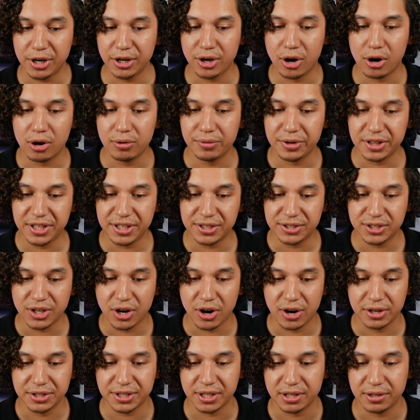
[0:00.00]
to go over these
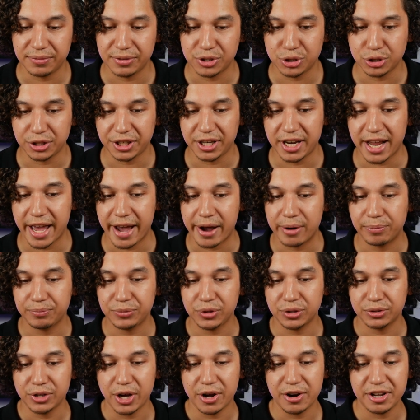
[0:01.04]
cards individually now.
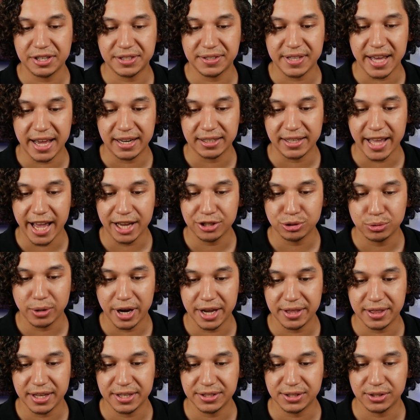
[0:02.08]
You'll notice that
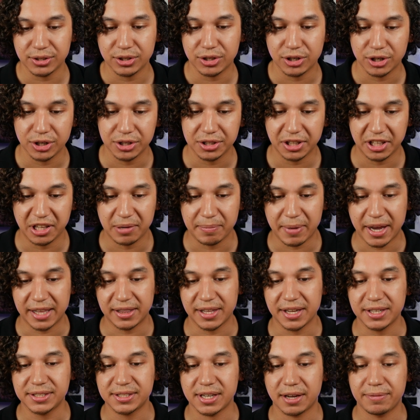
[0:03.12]
Lashright isn't currently in my
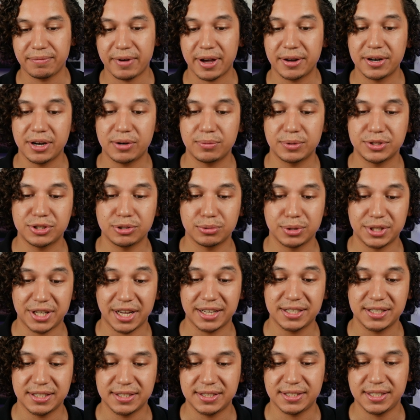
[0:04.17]
list. I found it was a
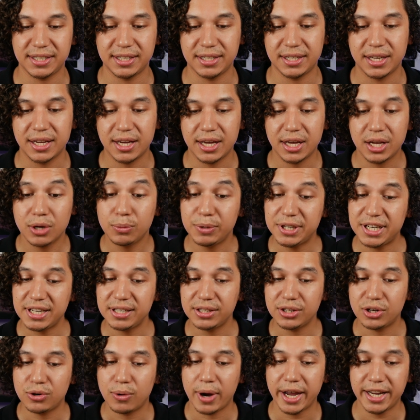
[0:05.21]
redundancy we
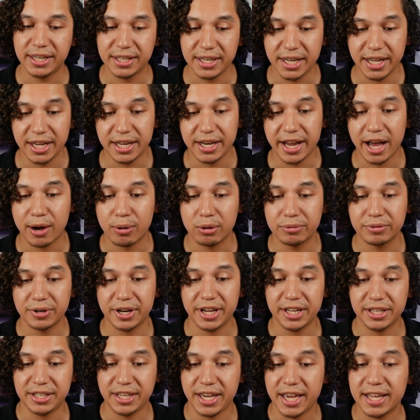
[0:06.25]
didn't quite need. However,
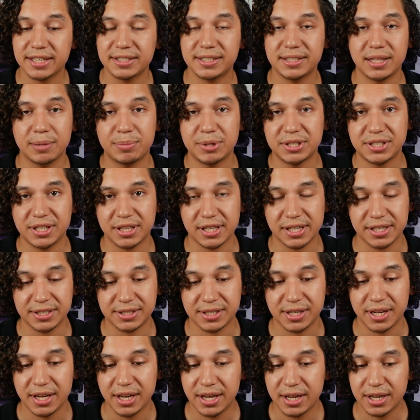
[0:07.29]
it can slip into the
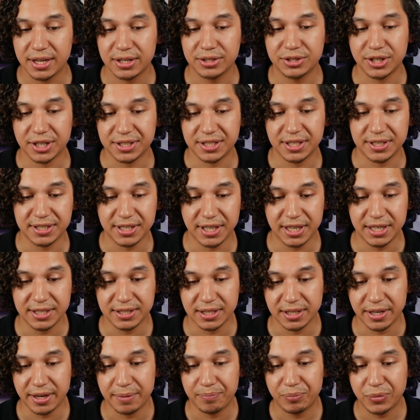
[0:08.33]
list just as
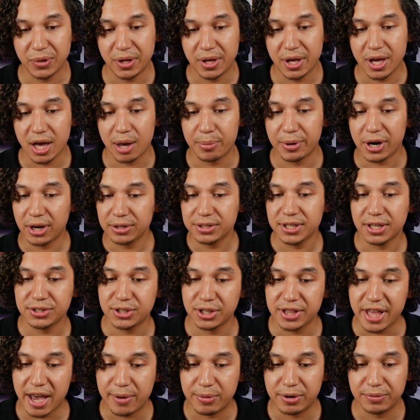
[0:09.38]
easily. But I'll touch
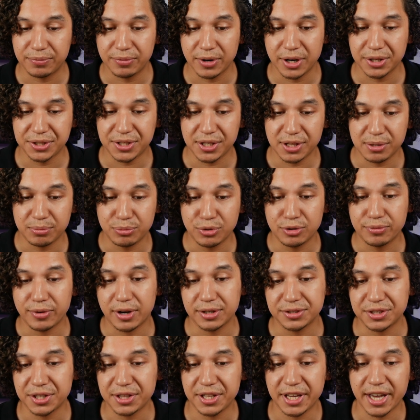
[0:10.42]
on that one first and then move
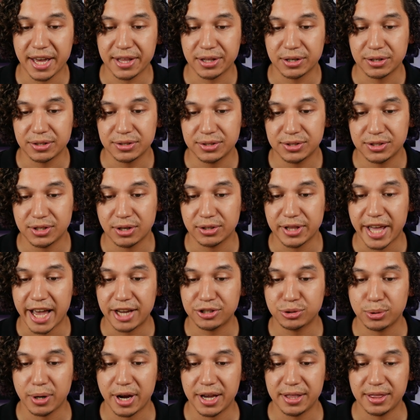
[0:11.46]
on to the others. So
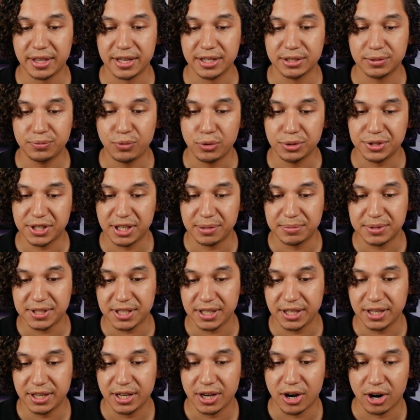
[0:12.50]
Lashright is 4
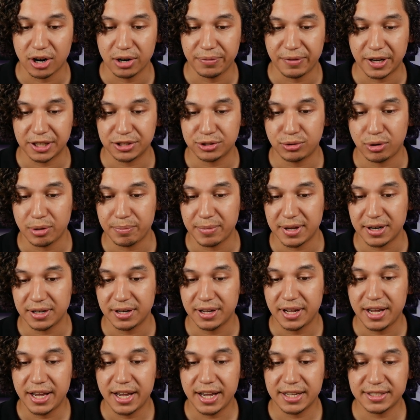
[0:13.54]
CMC, artifact equipment.
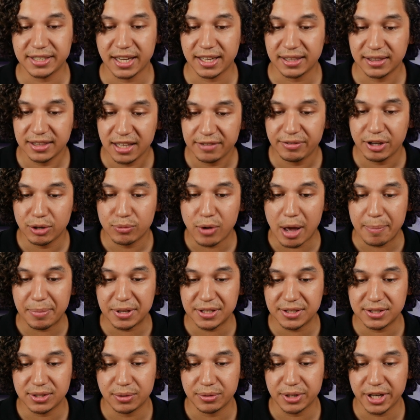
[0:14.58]
It's a living
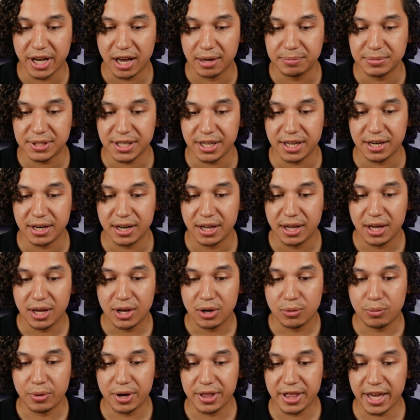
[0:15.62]
weapon, so it comes in
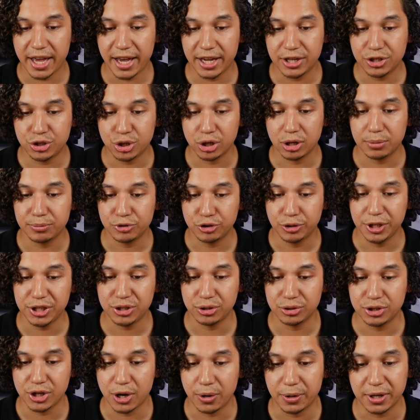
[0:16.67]
with a germ
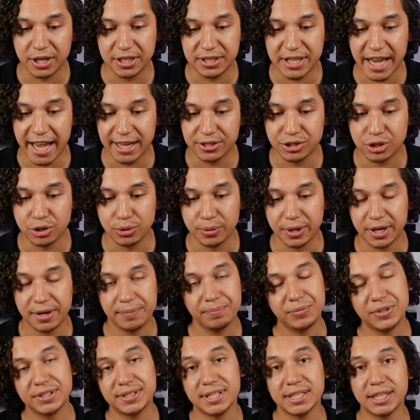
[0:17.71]
creature token attached to it.
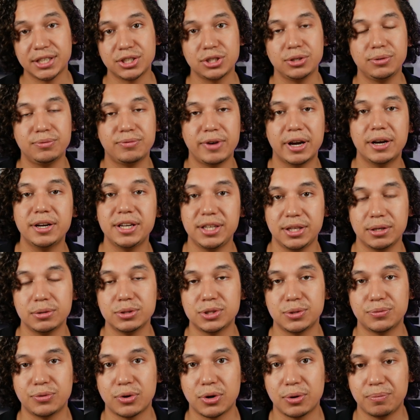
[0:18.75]
This is actually very
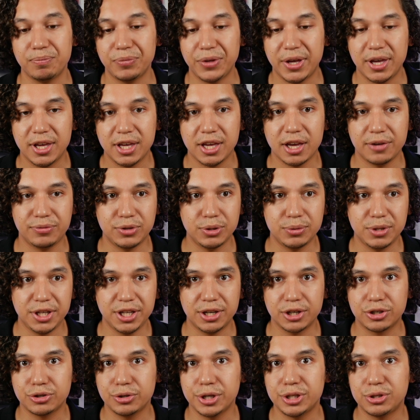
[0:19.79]
useful if you need
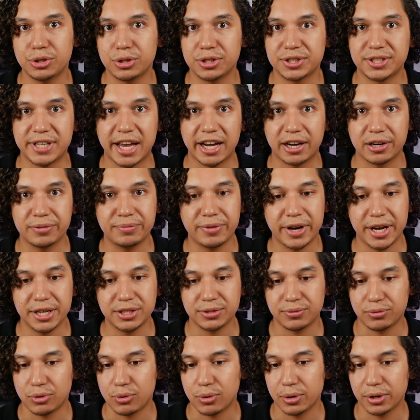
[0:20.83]
a creature to sacrifice
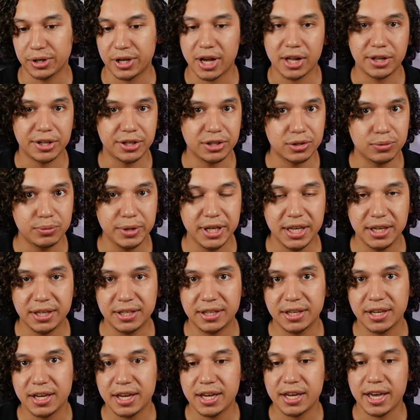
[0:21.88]
for culling the
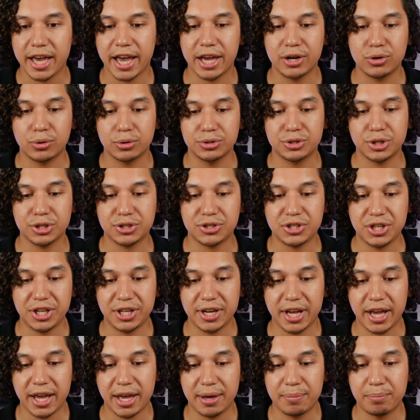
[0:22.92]
weak and or just
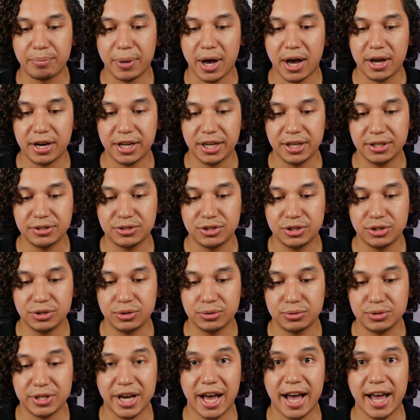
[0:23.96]
need a body
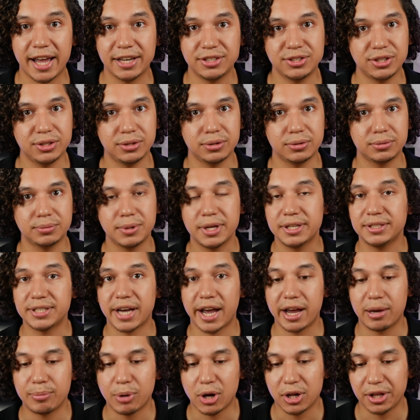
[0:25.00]
to die to
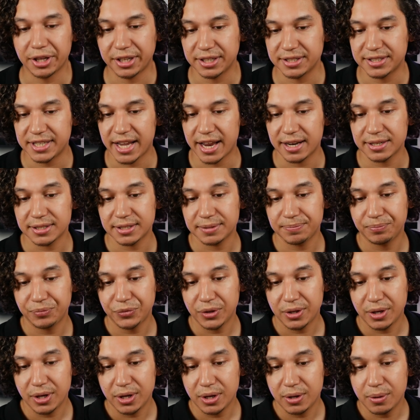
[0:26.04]
diabolic intent.
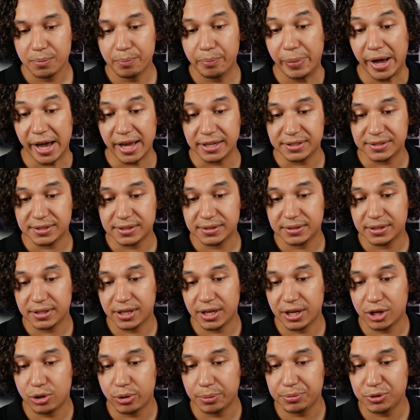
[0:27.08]
But
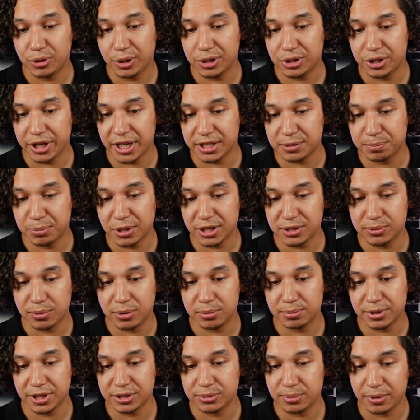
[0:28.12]
equipped creature gets
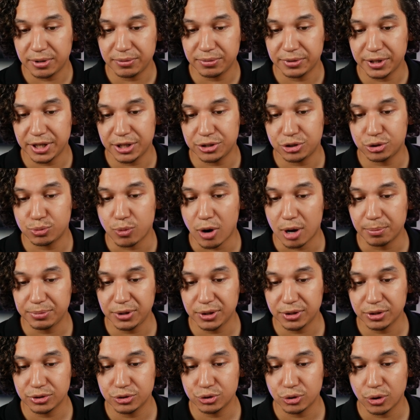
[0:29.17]
+1/+1 for each swamp
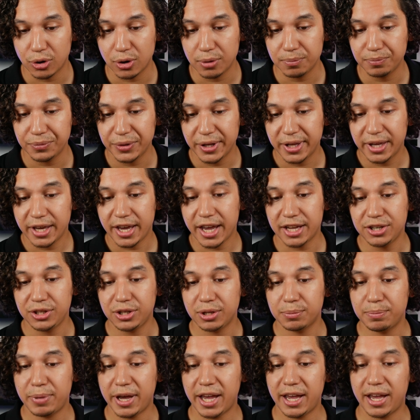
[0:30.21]
you control, and you
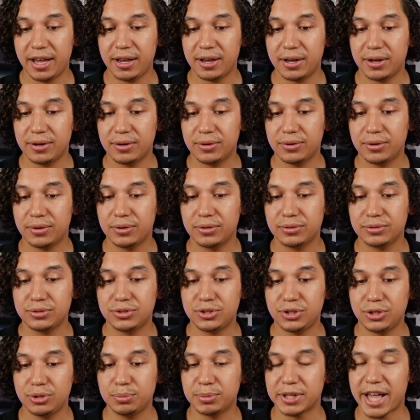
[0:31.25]
can pay
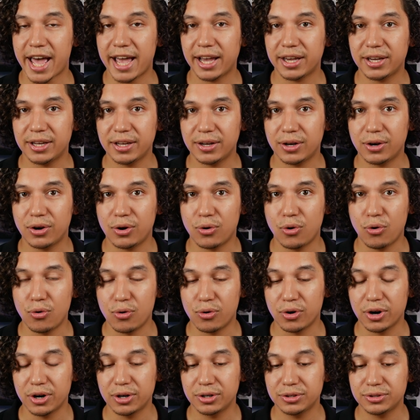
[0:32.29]
2 black
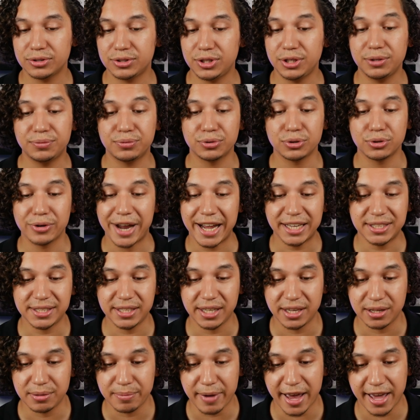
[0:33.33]
or 2
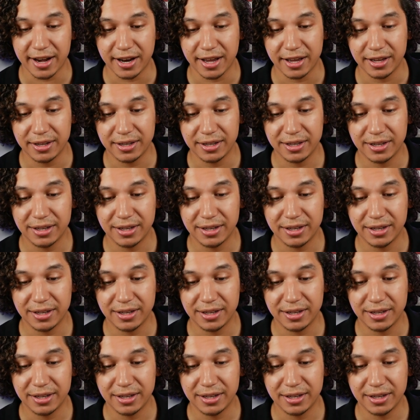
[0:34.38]
Phyrexian mana